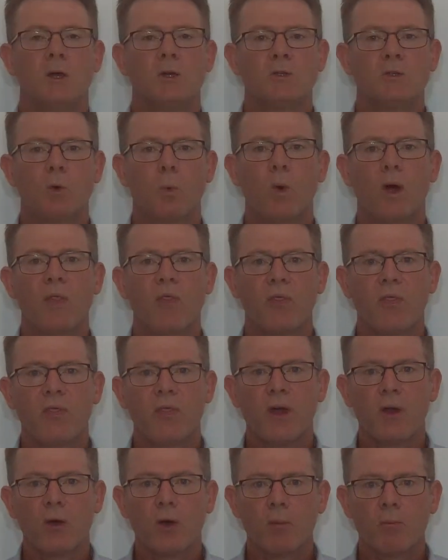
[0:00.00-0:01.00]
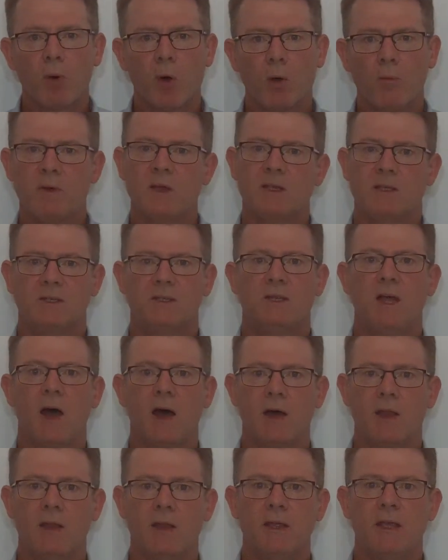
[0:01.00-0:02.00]
So what TheraBulb has
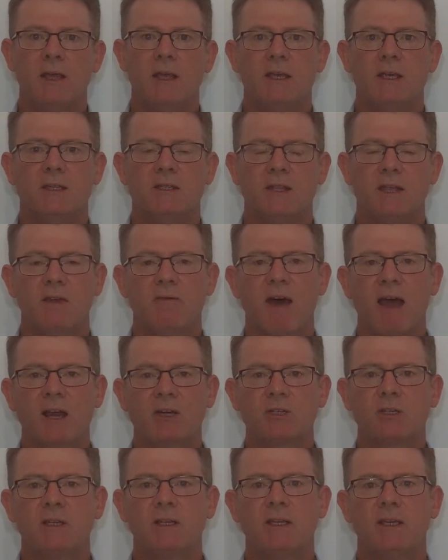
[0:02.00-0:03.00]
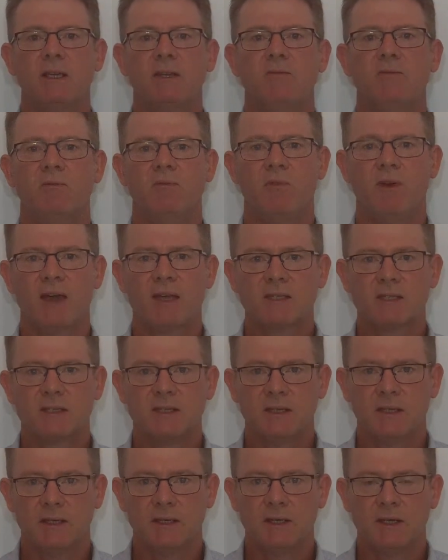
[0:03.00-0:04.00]
done is they've actually
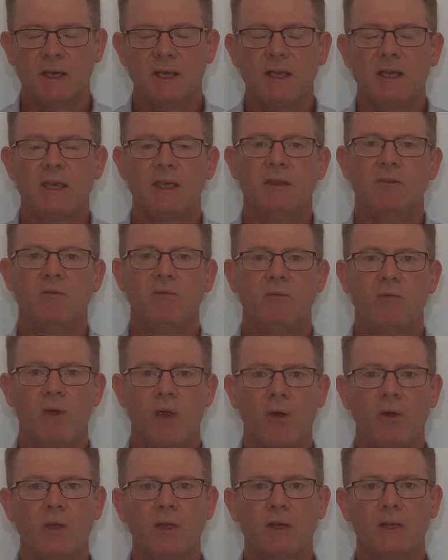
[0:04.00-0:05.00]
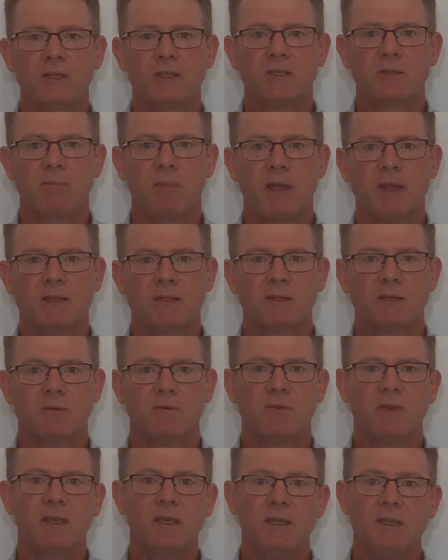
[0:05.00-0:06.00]
invested in very
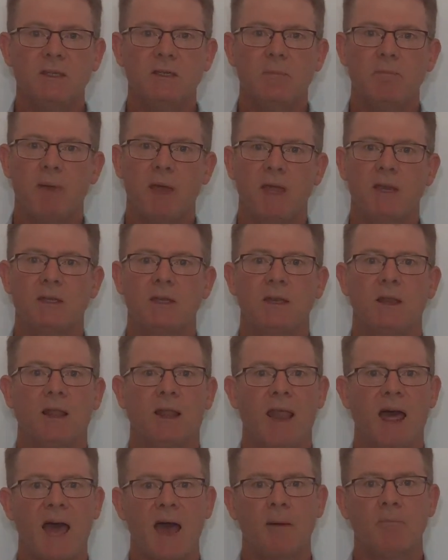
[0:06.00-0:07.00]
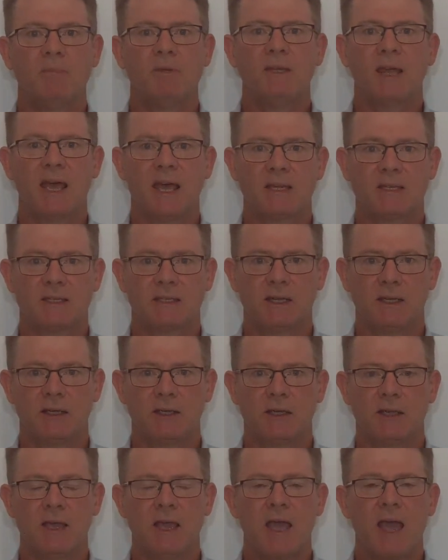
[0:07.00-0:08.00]
expensive independent lab
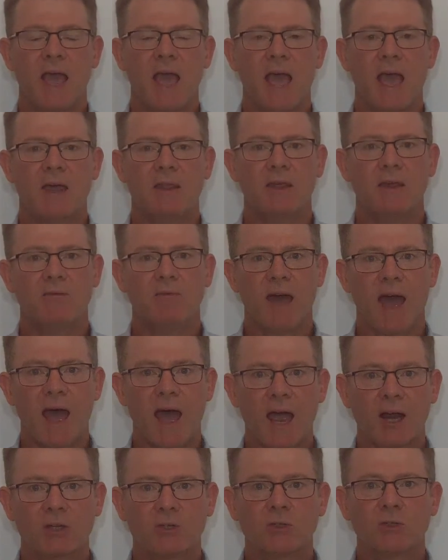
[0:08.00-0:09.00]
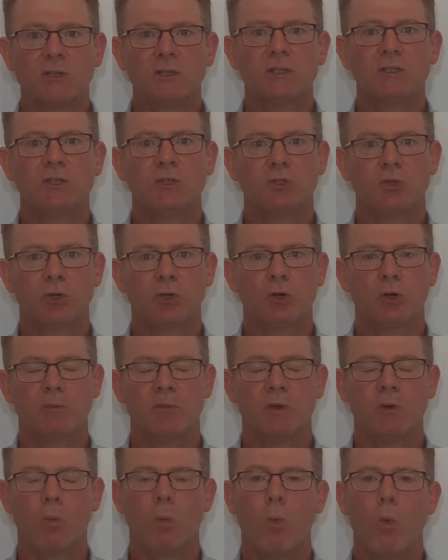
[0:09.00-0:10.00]
testing, and they've actually
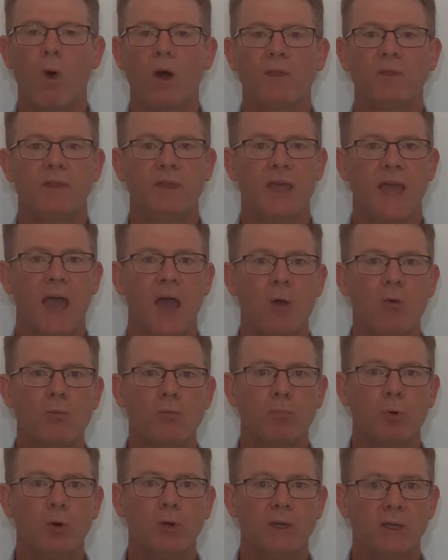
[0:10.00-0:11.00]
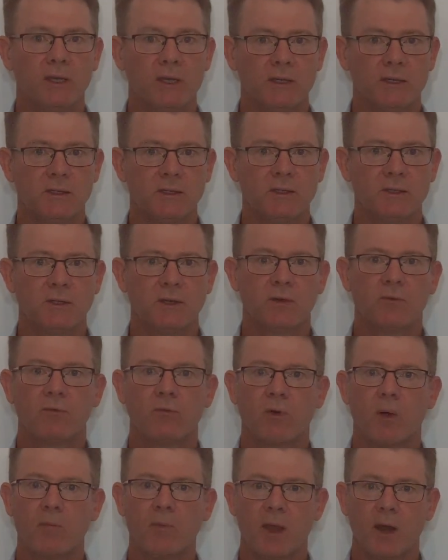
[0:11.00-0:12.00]
determined what the output is
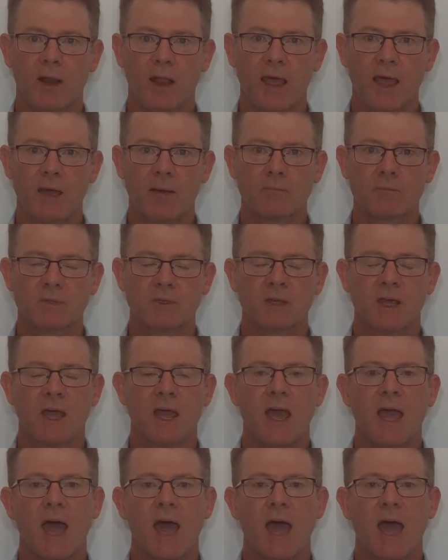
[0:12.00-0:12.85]
from their lamps,